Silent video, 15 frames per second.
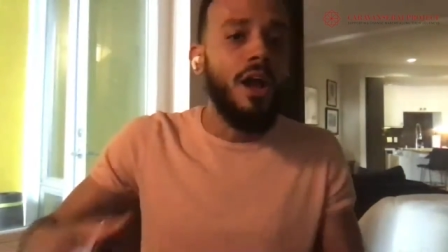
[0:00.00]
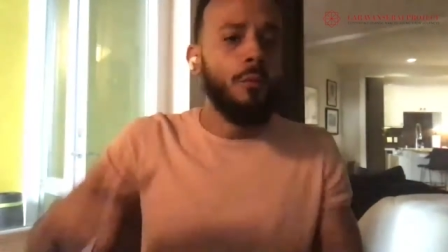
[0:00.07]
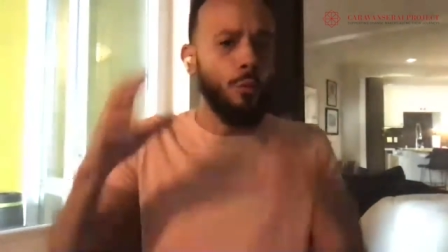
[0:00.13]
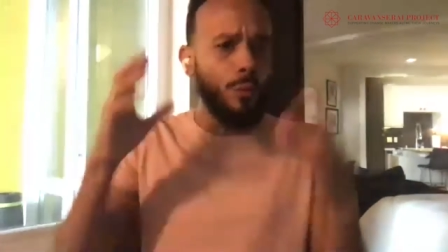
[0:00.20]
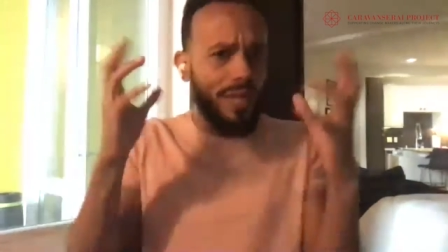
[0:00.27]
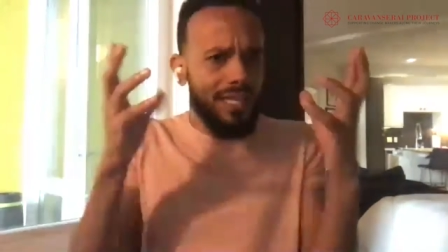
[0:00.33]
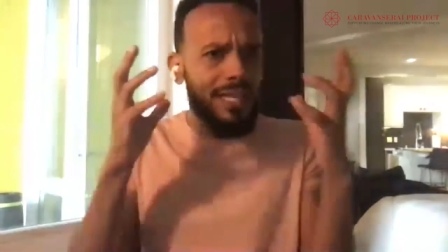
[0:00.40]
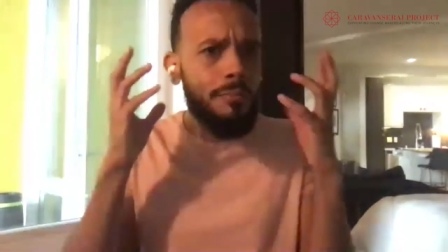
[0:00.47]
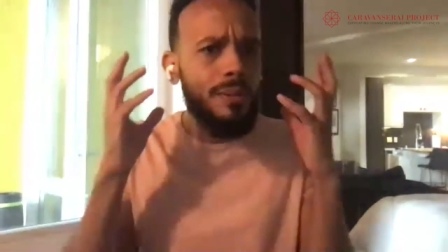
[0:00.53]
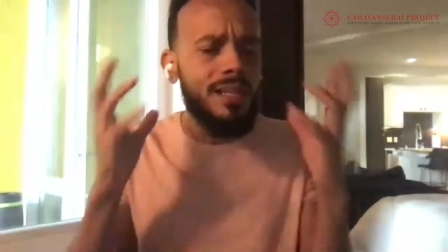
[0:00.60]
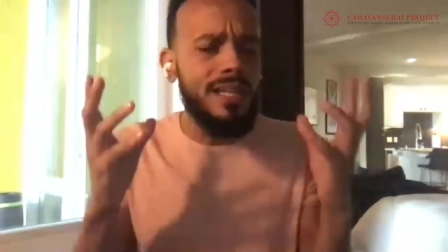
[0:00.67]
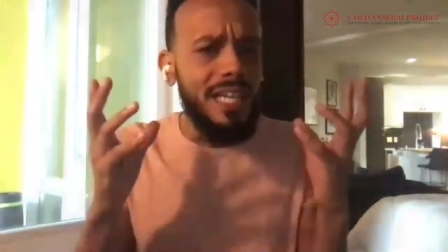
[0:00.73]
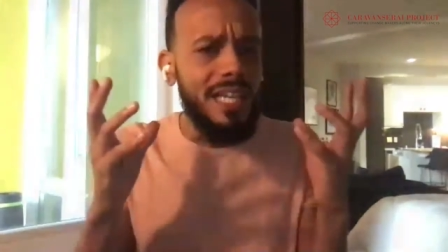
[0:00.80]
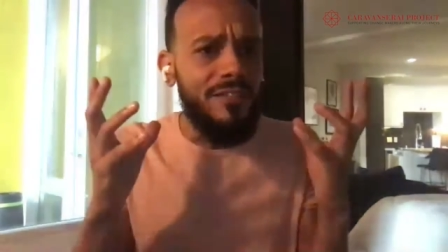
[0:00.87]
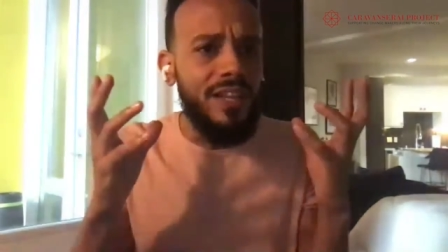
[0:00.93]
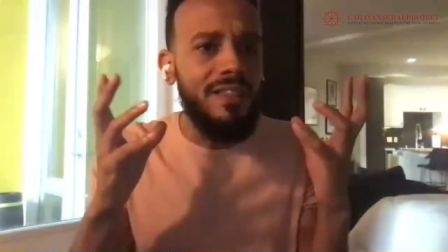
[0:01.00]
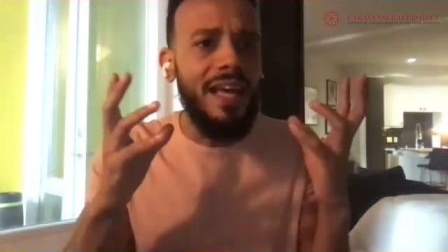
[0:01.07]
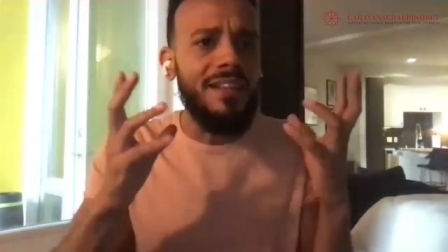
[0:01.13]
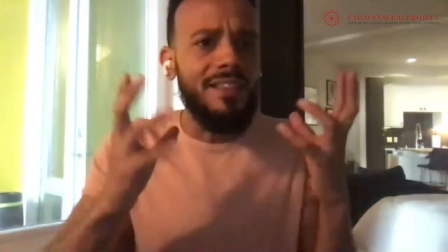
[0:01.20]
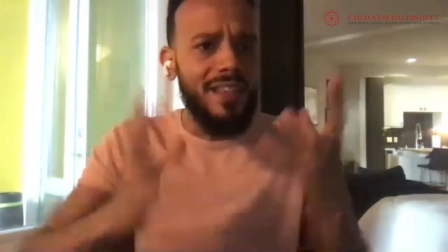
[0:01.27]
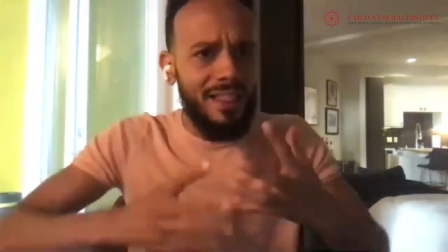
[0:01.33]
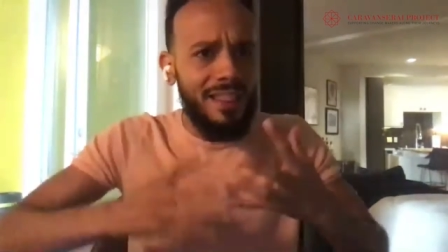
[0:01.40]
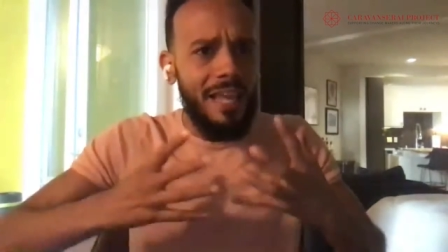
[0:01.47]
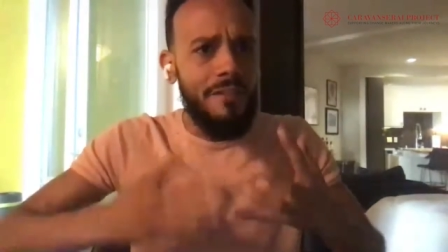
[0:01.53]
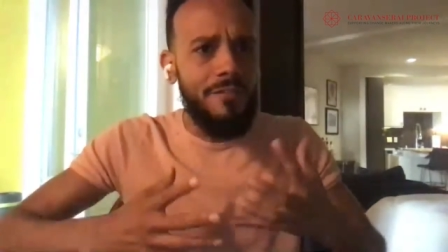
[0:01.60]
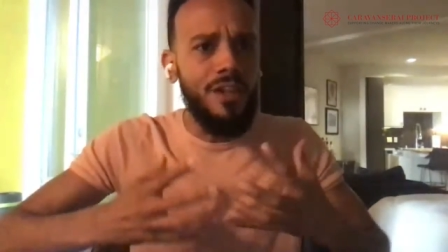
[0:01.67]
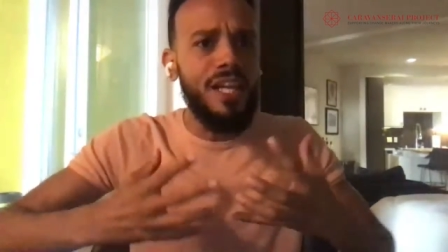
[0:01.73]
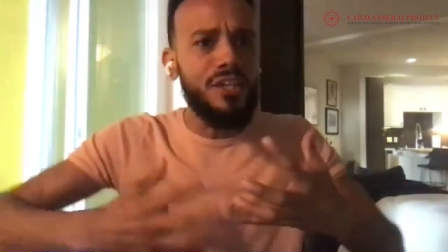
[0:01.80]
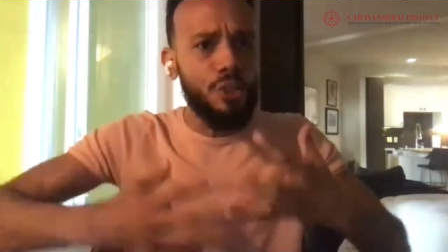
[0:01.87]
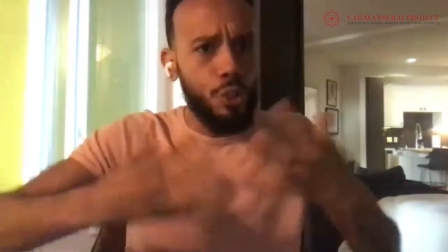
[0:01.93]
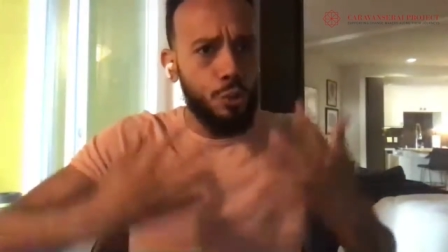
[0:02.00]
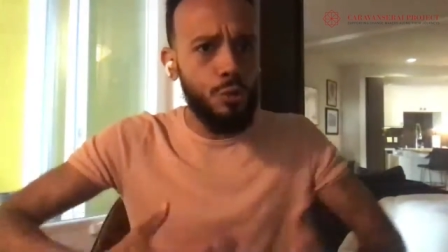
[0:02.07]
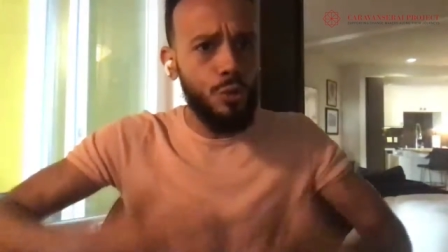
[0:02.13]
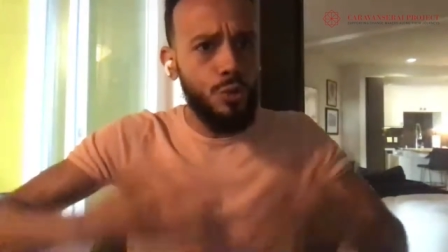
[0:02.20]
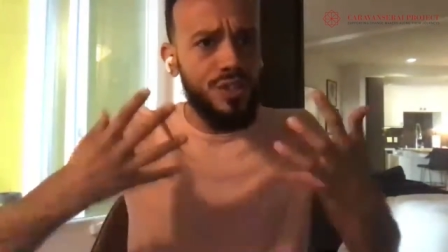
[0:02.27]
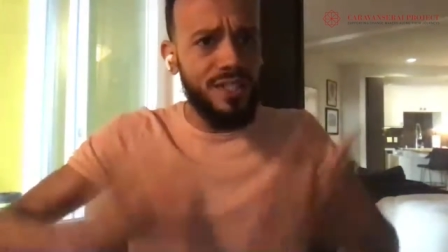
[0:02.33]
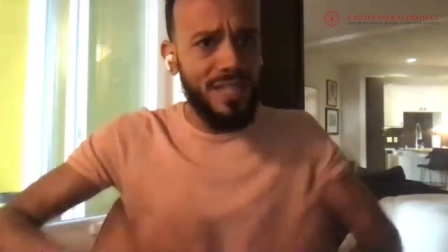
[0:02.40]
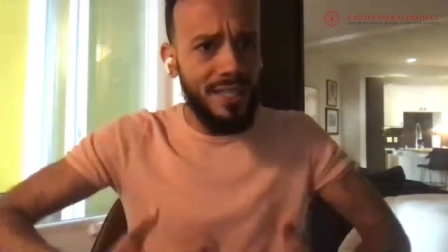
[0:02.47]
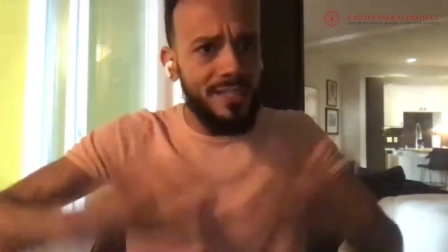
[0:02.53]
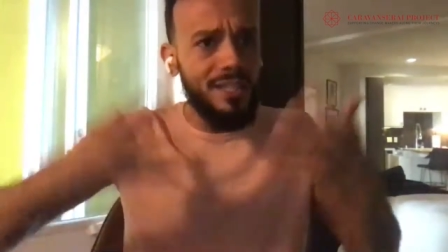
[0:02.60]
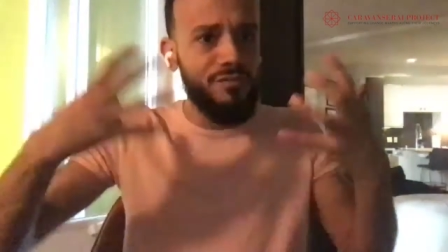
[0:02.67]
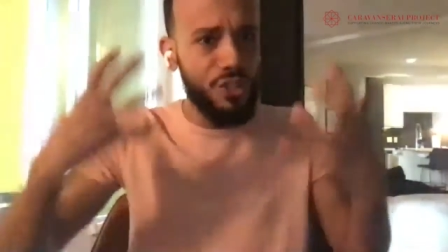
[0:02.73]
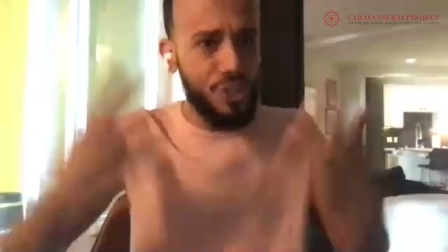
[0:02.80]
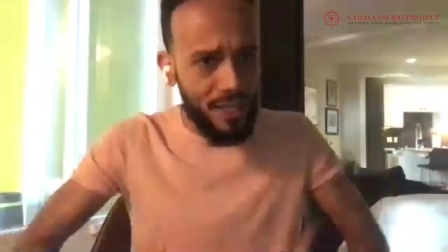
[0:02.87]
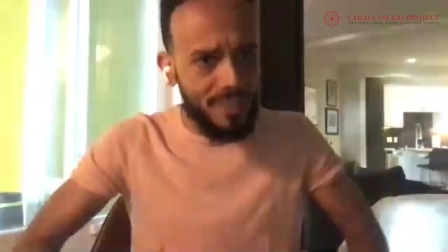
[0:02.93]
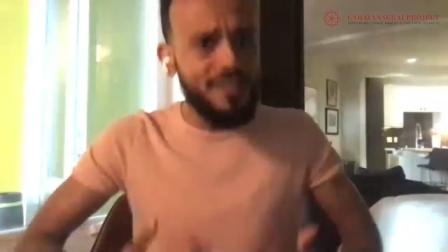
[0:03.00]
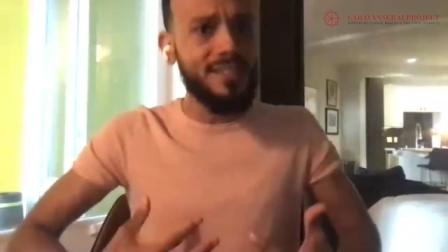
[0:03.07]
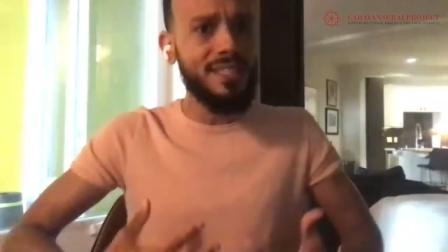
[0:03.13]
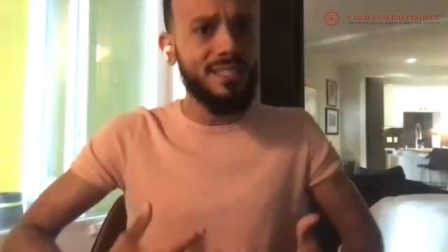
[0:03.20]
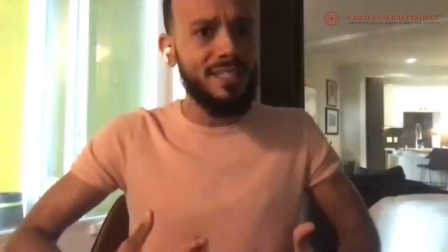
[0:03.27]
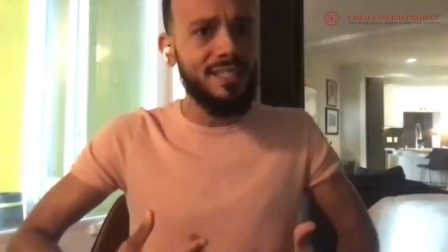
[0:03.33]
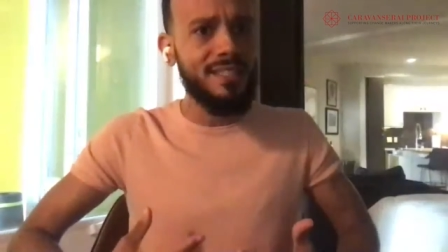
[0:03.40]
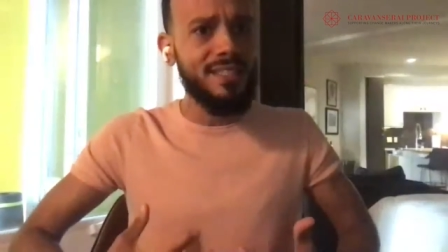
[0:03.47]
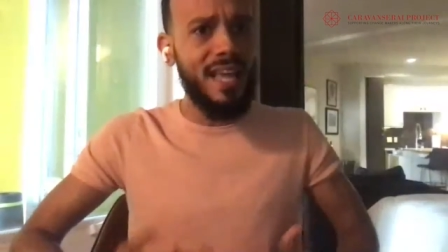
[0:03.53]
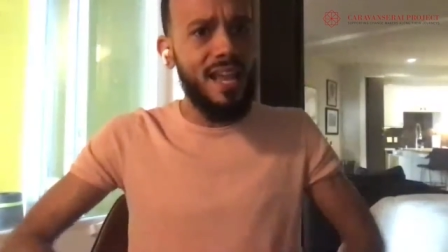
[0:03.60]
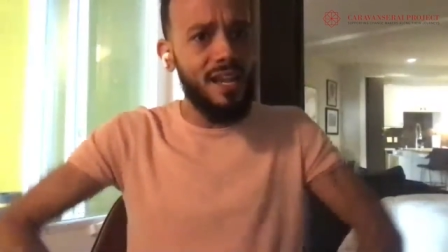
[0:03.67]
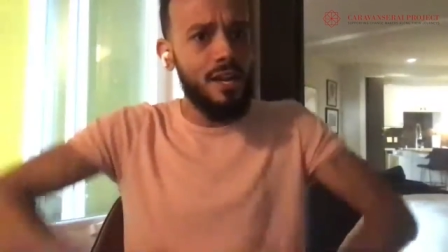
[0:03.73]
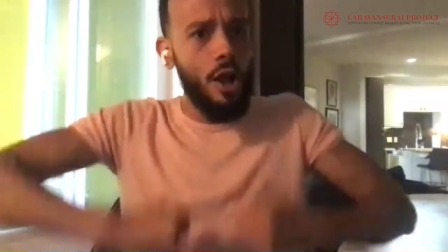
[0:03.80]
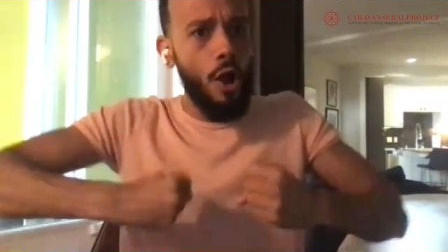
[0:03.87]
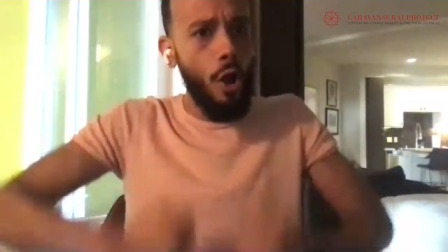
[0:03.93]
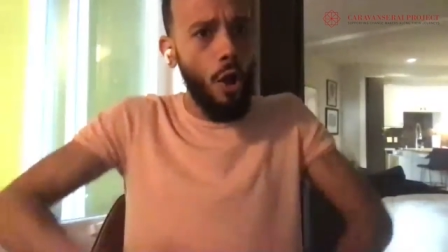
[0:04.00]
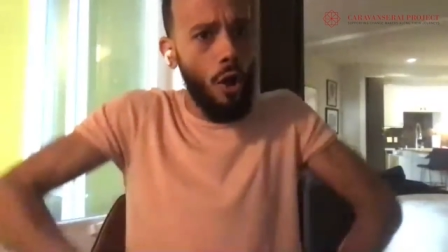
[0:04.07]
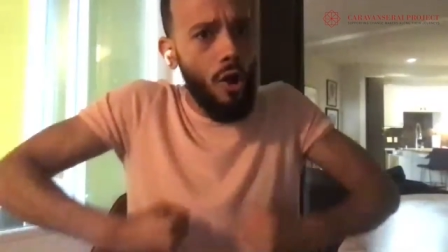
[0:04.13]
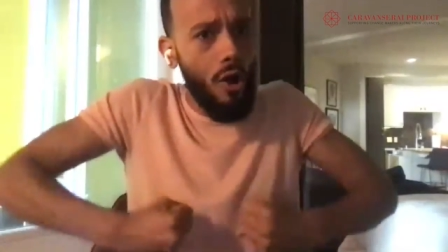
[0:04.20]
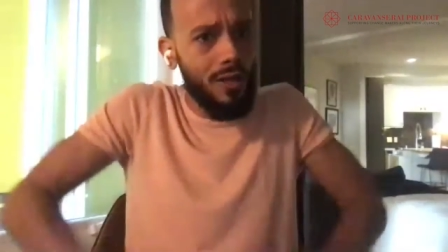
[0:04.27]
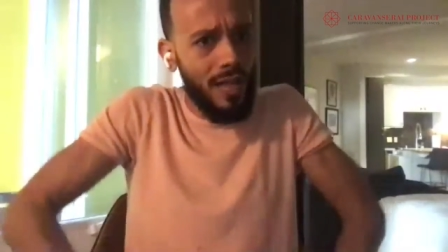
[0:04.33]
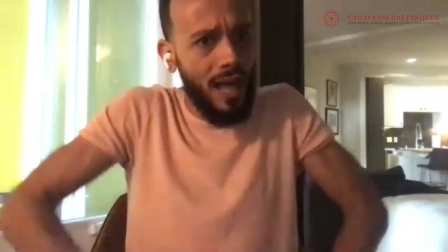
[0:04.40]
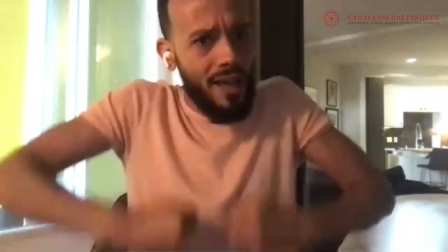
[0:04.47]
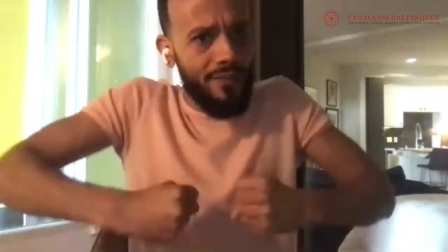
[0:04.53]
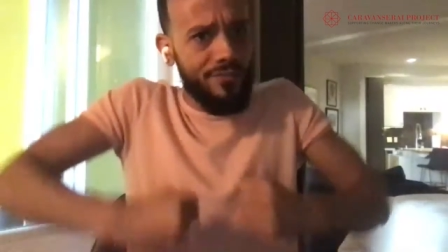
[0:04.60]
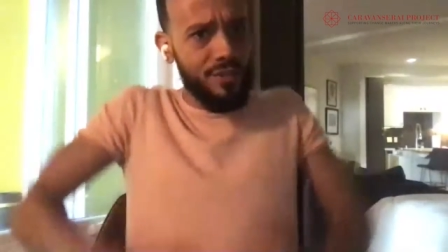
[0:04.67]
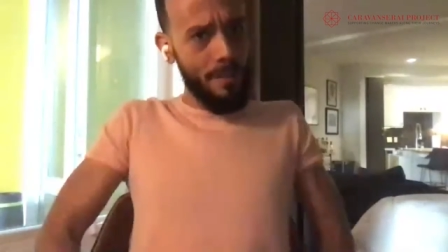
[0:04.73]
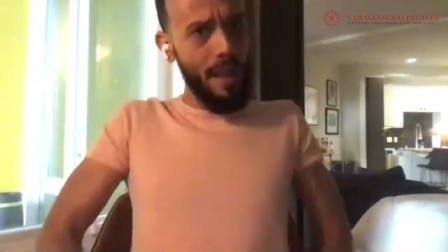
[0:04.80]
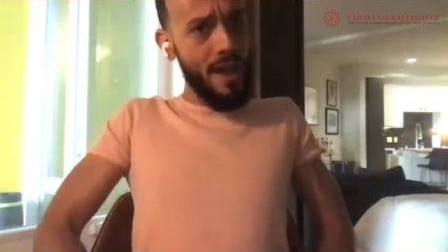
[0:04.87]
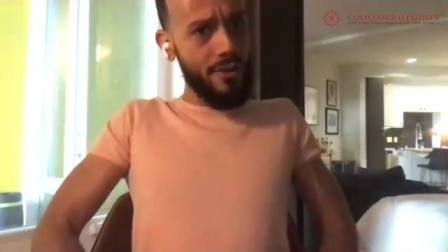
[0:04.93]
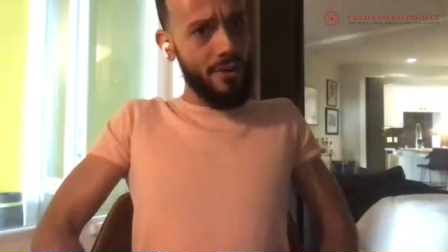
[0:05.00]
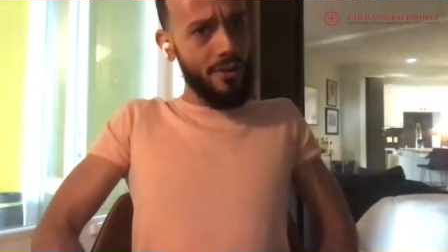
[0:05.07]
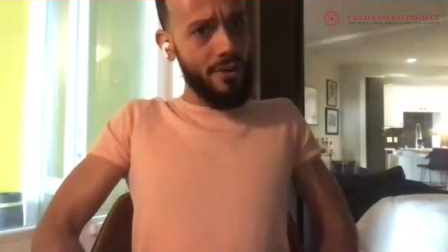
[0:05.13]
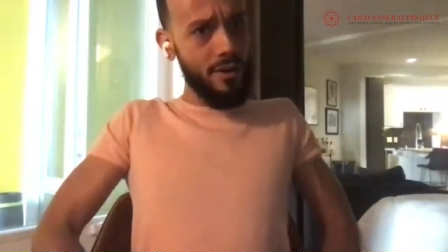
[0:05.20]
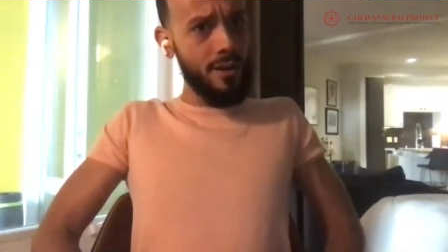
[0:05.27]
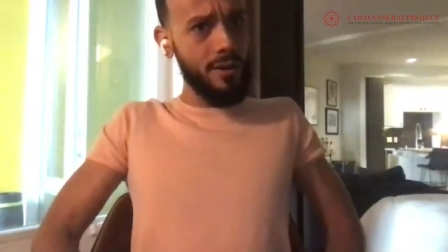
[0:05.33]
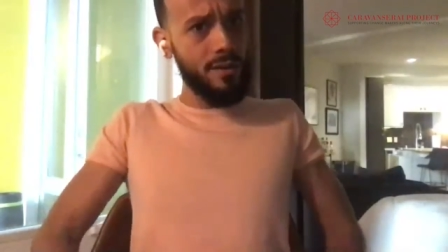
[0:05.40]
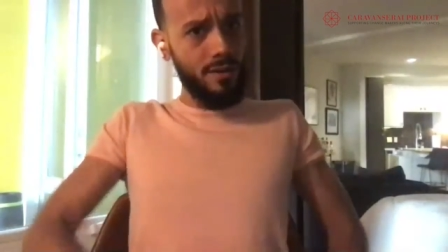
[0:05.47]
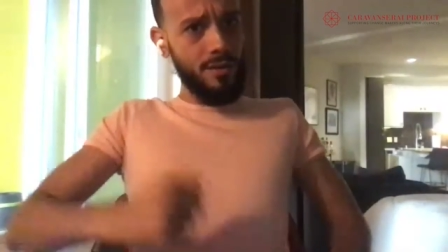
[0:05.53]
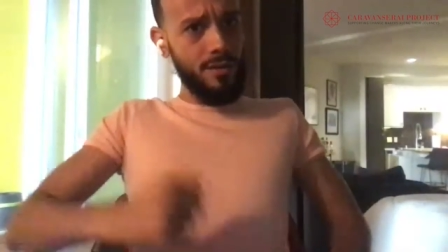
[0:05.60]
really believing that they feel a true sense of justice in saying all lives matter.